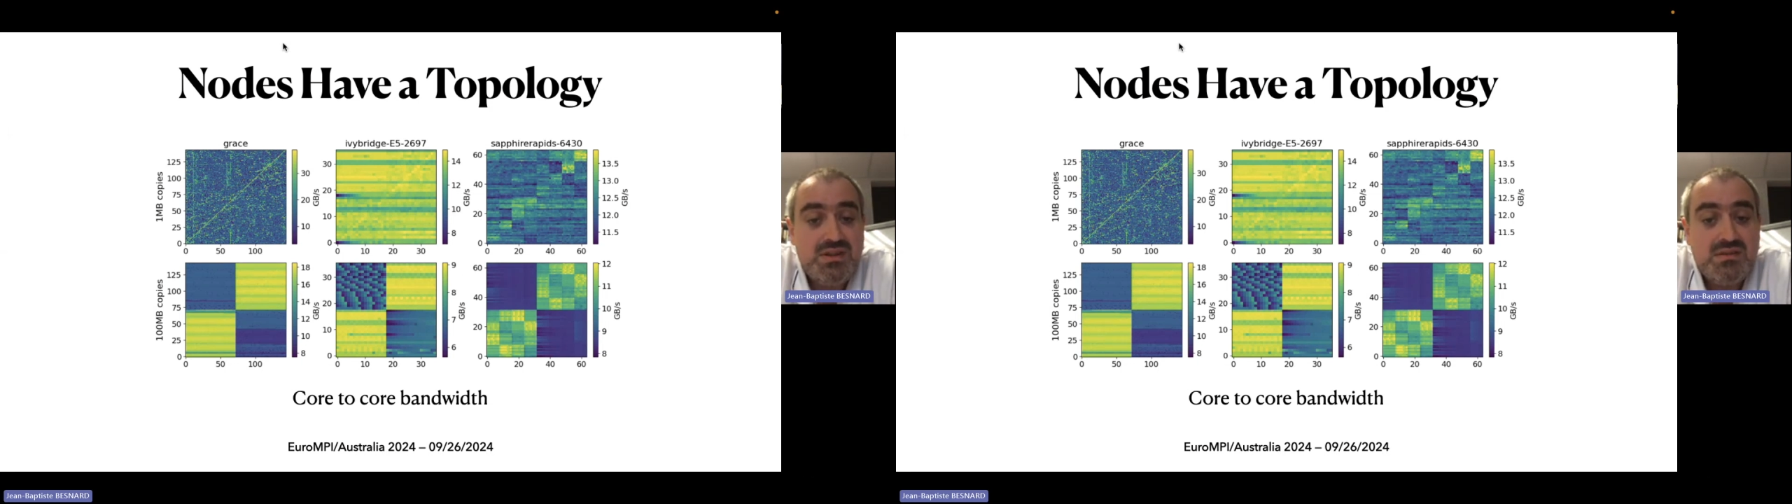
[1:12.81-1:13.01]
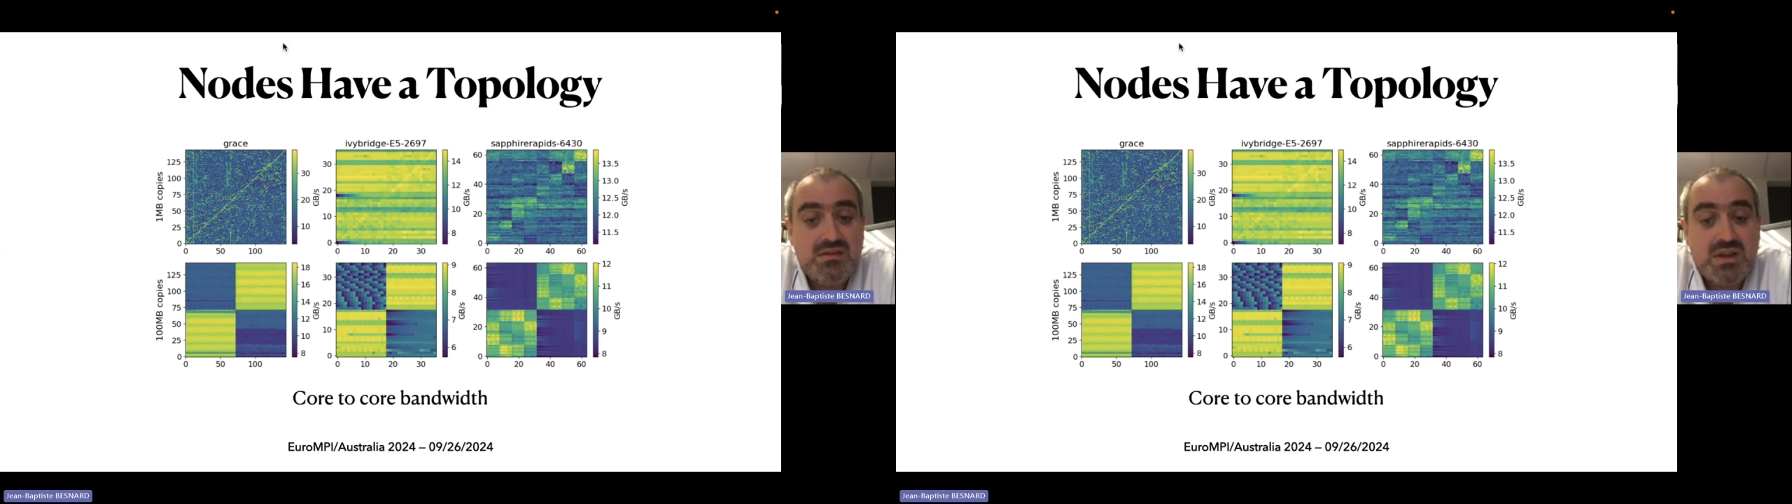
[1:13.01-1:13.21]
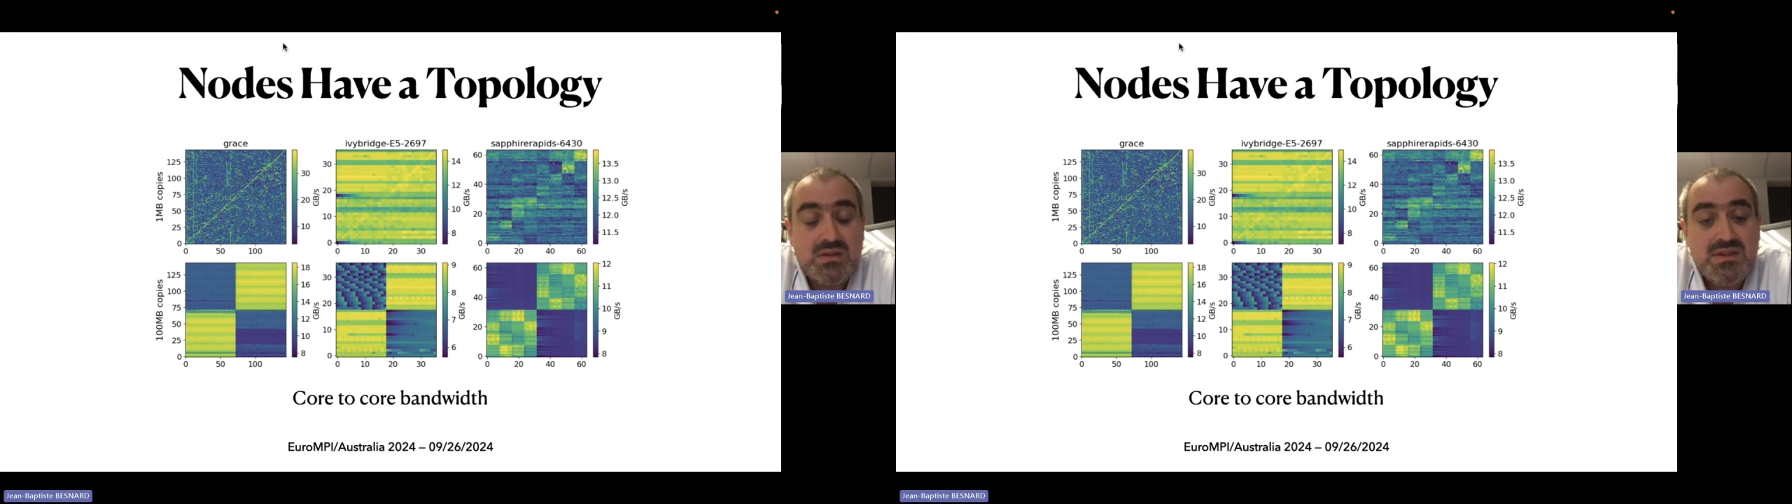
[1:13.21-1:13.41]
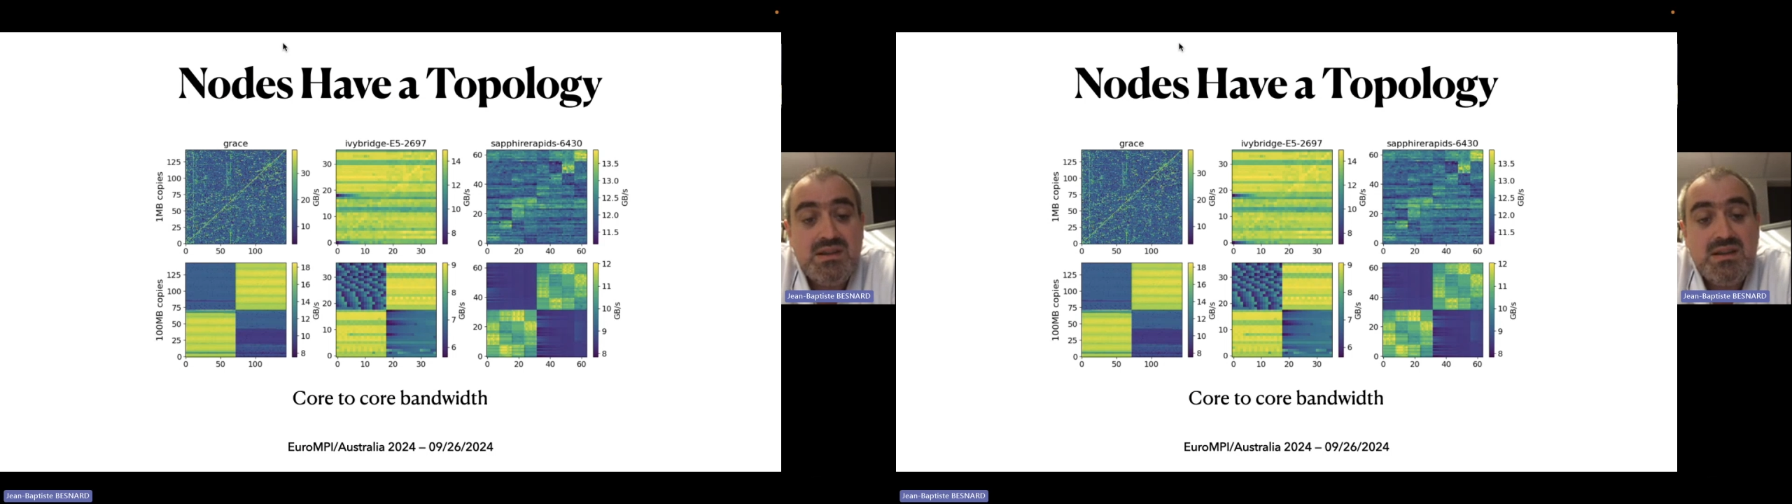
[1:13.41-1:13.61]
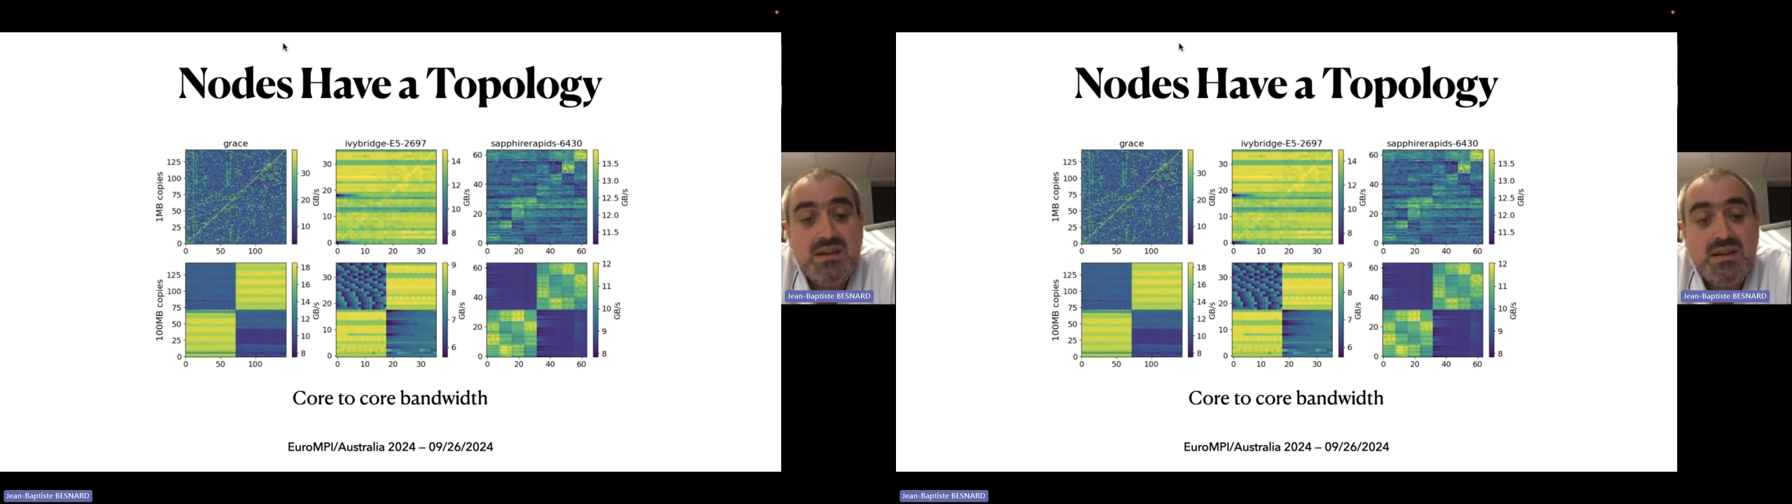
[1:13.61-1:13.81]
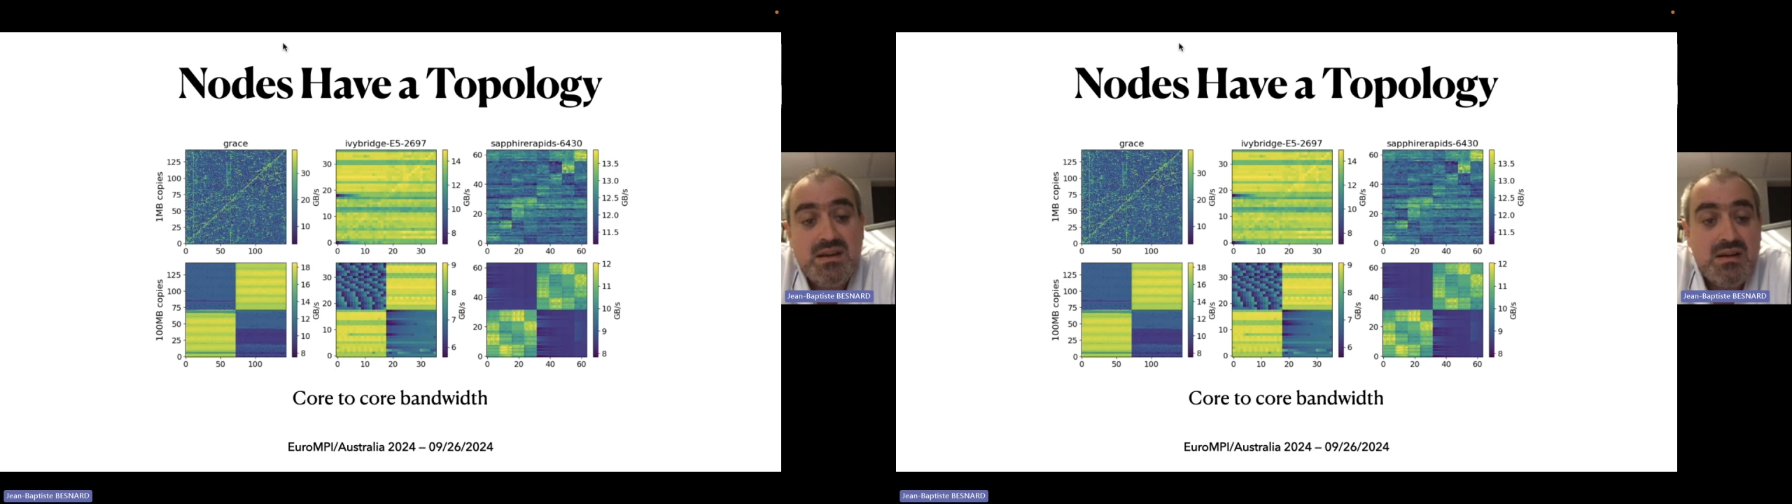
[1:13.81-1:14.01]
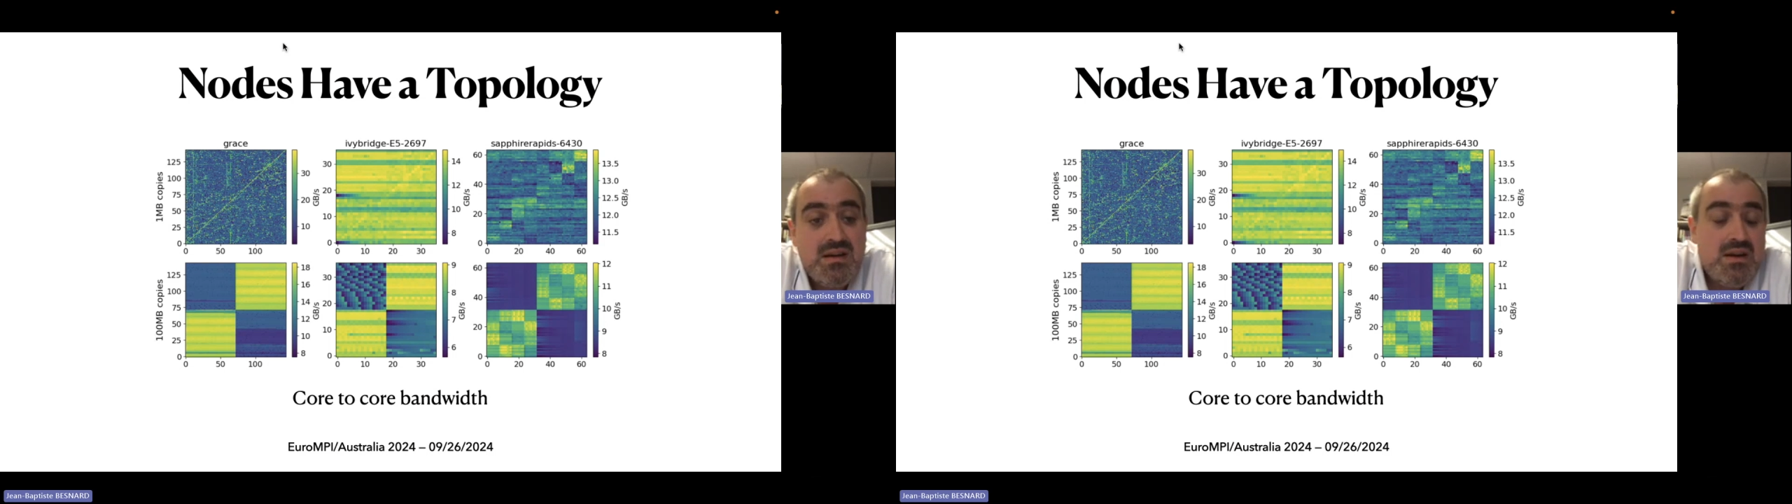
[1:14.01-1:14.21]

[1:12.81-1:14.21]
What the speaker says: So what we see here